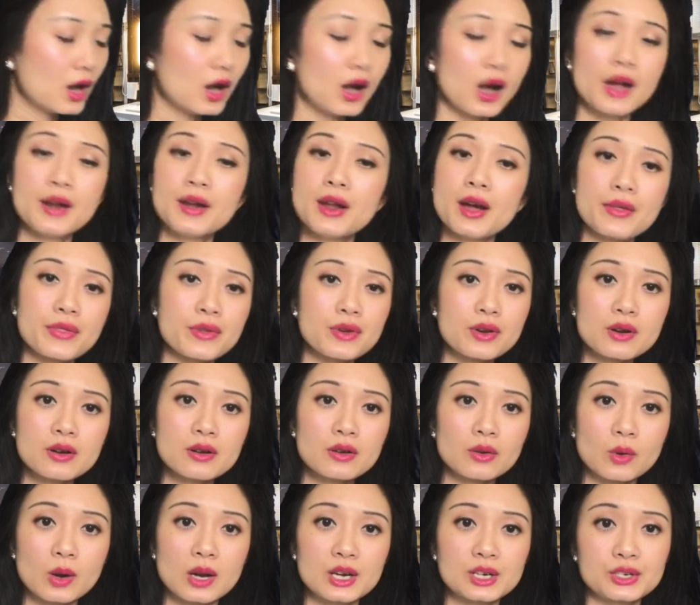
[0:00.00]

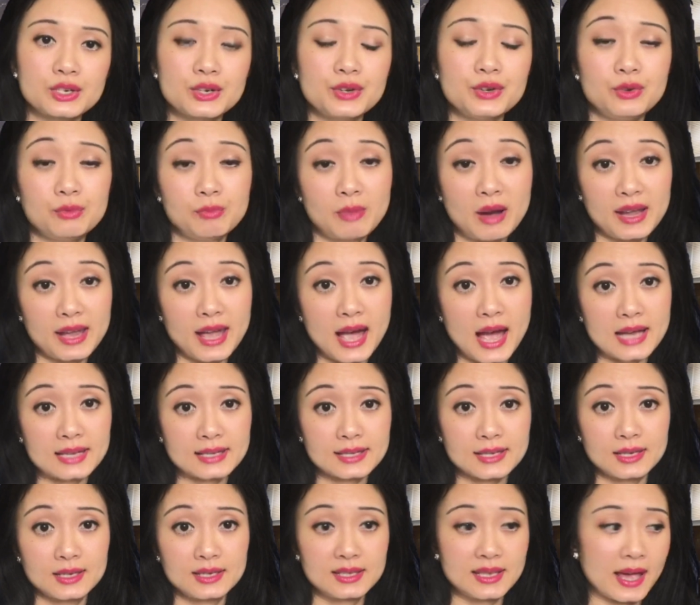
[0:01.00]
Another question you might
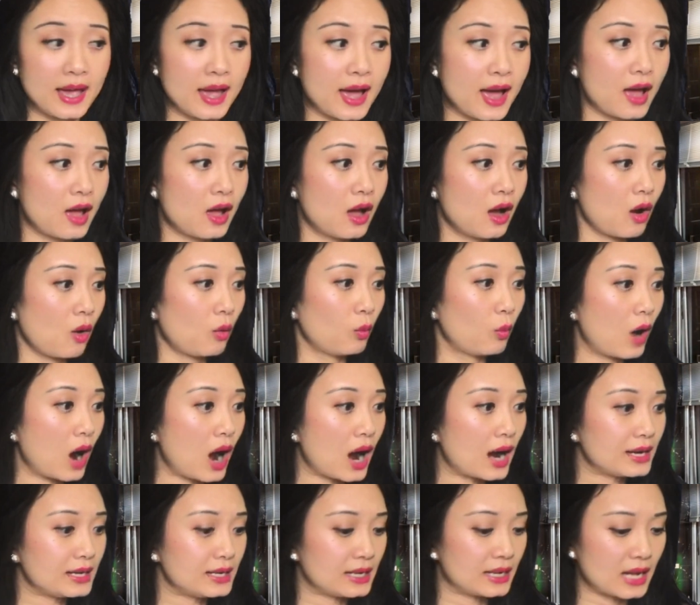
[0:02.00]
ask is that
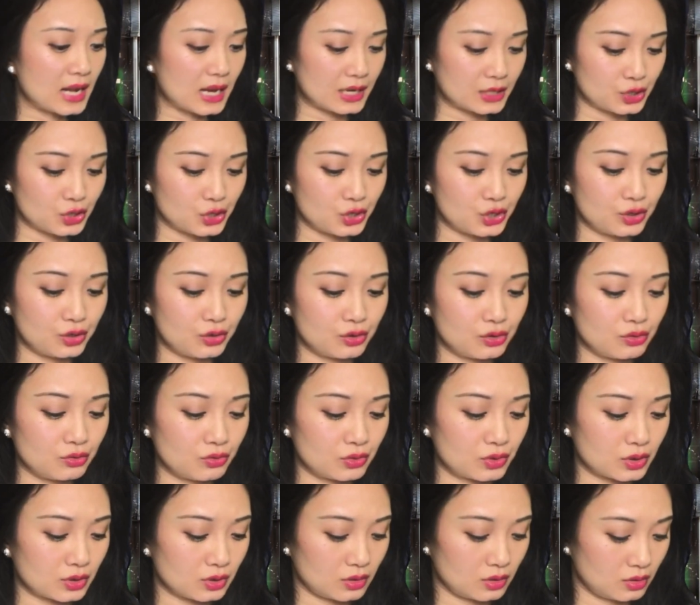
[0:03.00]
why did I
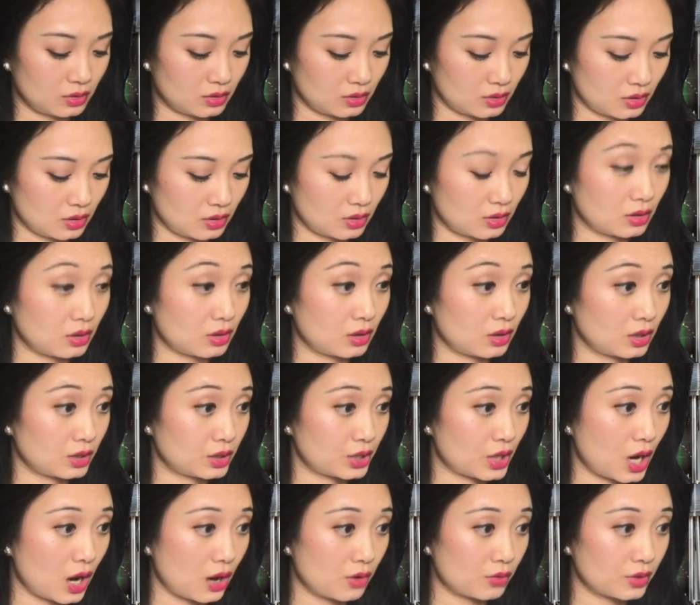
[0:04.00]
choose a
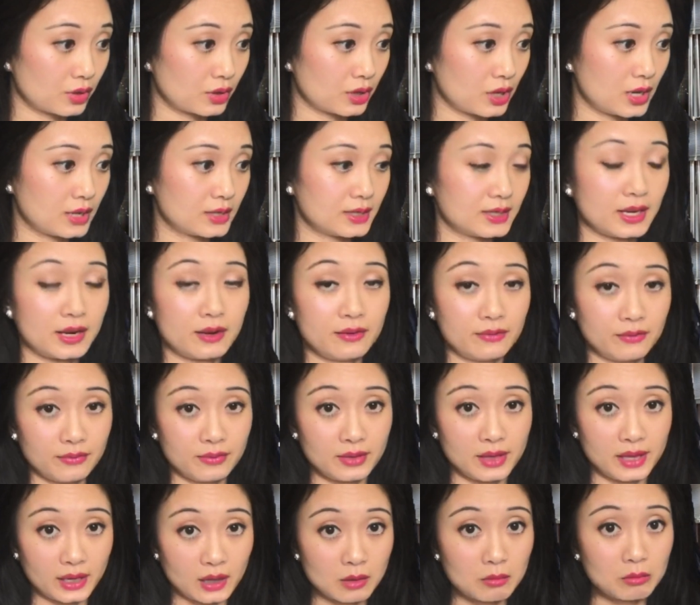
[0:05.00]
toner instead of
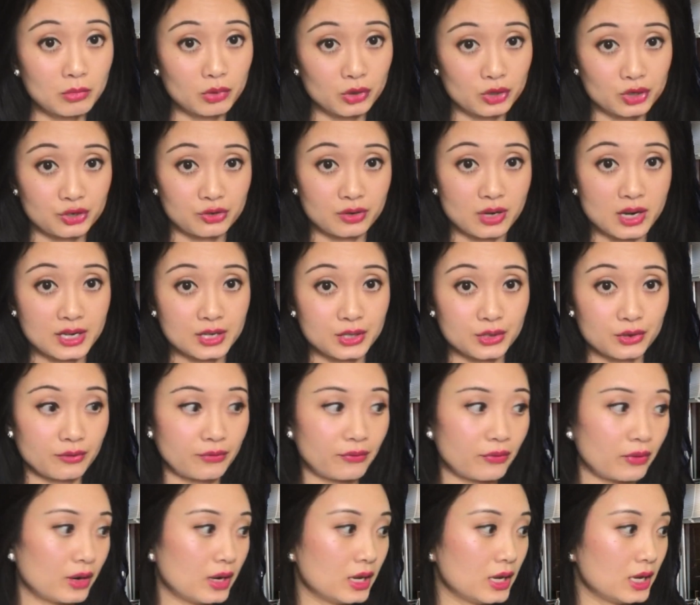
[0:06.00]
like a moisturizer
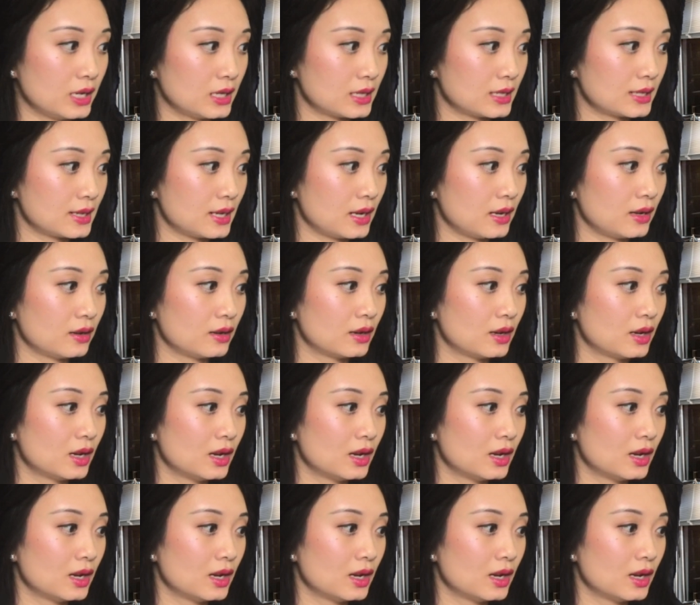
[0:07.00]
for an instant?